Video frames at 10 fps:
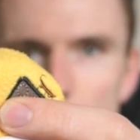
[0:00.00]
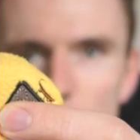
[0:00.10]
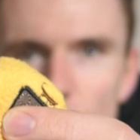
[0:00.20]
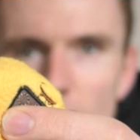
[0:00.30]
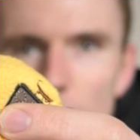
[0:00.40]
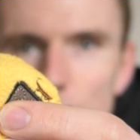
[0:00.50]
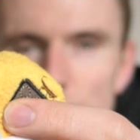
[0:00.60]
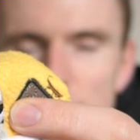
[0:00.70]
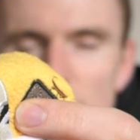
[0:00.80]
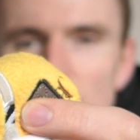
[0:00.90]
him
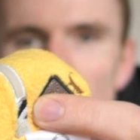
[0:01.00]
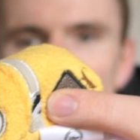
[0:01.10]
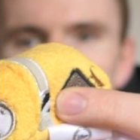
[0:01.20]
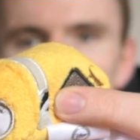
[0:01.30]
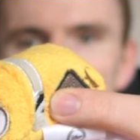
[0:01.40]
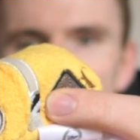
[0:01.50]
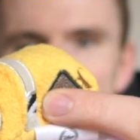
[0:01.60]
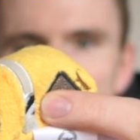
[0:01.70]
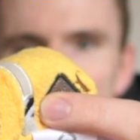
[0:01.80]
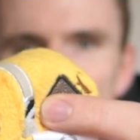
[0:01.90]
around
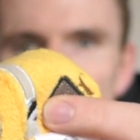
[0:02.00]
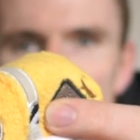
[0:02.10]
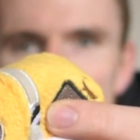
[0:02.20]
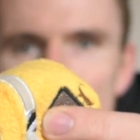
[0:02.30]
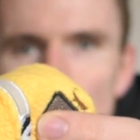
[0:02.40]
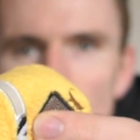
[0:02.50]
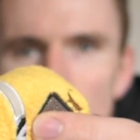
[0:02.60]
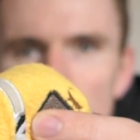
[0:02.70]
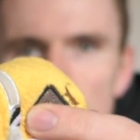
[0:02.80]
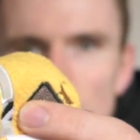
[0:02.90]
as he's doing his
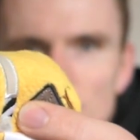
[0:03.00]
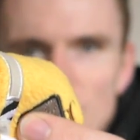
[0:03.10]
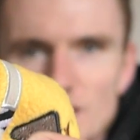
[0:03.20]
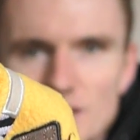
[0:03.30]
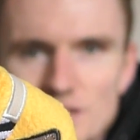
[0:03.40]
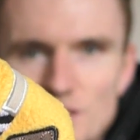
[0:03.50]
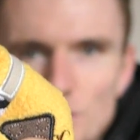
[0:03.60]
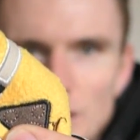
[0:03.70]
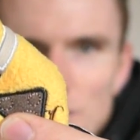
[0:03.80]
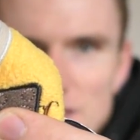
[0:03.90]
work. So that's such a
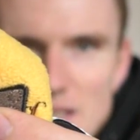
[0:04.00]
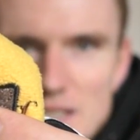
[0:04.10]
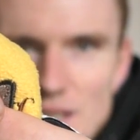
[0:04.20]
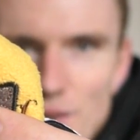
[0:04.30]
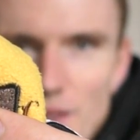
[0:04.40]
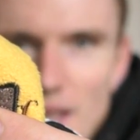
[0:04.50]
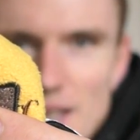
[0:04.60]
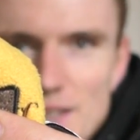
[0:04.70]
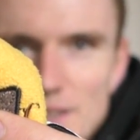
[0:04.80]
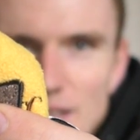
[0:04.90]
cool little detail
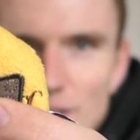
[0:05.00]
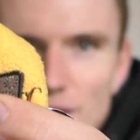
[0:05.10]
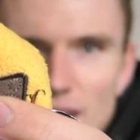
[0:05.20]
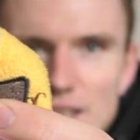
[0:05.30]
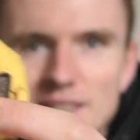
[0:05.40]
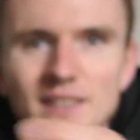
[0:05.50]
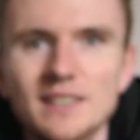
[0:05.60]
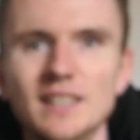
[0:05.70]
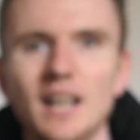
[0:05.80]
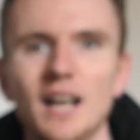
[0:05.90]
there. Love that.
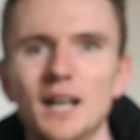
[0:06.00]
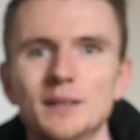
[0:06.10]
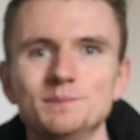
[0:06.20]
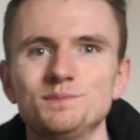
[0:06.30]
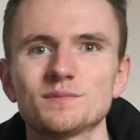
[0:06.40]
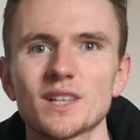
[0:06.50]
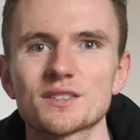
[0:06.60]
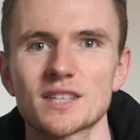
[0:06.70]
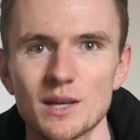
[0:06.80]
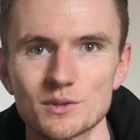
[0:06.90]

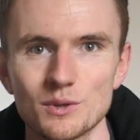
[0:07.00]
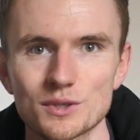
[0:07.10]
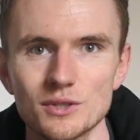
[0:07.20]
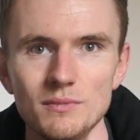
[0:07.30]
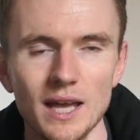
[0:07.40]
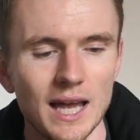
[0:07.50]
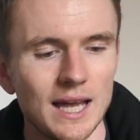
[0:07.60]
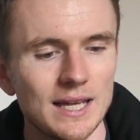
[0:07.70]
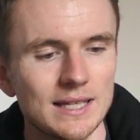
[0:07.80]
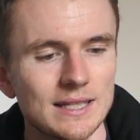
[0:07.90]
So that was awesome.
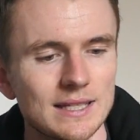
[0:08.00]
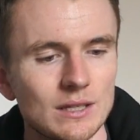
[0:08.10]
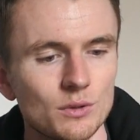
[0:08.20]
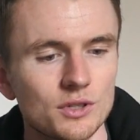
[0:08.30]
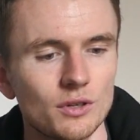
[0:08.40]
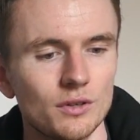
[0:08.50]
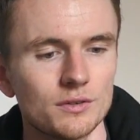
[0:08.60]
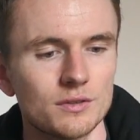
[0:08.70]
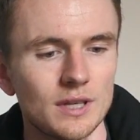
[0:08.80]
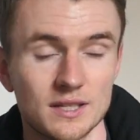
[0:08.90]
And also got,
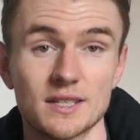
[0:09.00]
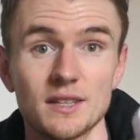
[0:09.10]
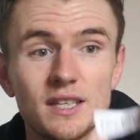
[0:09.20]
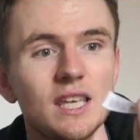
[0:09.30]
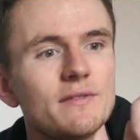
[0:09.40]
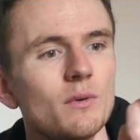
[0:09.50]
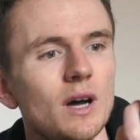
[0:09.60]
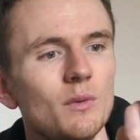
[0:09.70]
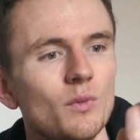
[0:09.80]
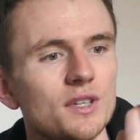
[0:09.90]
as I said, the Eva
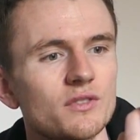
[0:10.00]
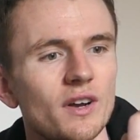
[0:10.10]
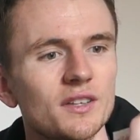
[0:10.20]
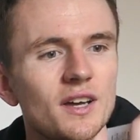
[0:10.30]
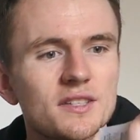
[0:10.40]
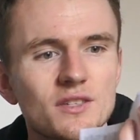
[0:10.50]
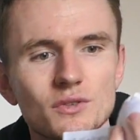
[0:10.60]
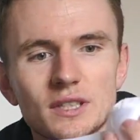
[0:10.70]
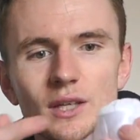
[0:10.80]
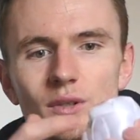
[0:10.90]
one, which is very nice. It's
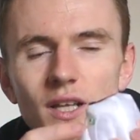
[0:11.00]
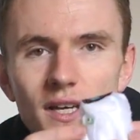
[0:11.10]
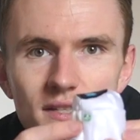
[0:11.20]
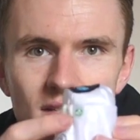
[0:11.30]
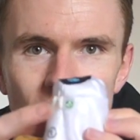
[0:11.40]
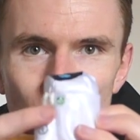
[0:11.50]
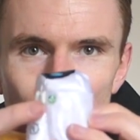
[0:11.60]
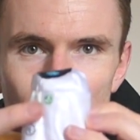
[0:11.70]
got the little light, little